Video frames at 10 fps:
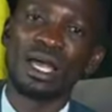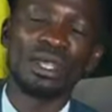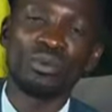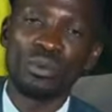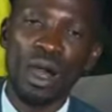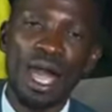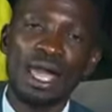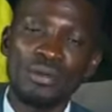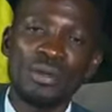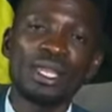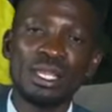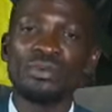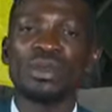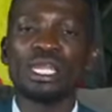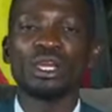And I really,
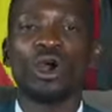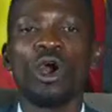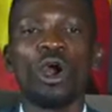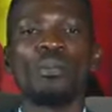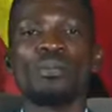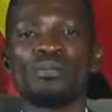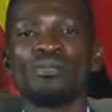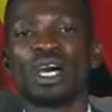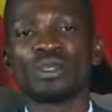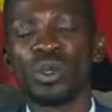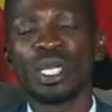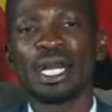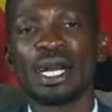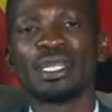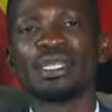really hope that we
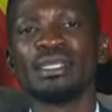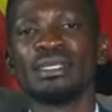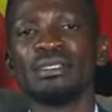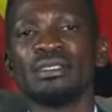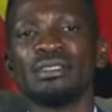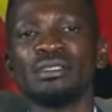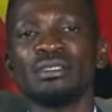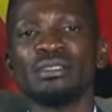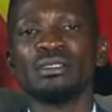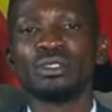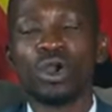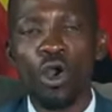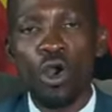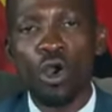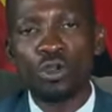can
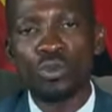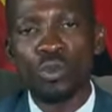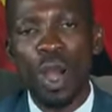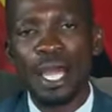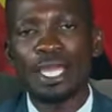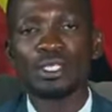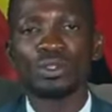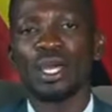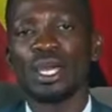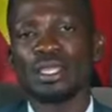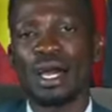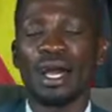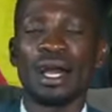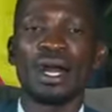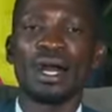go on working
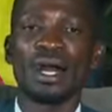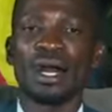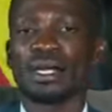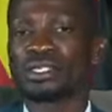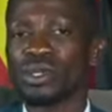together and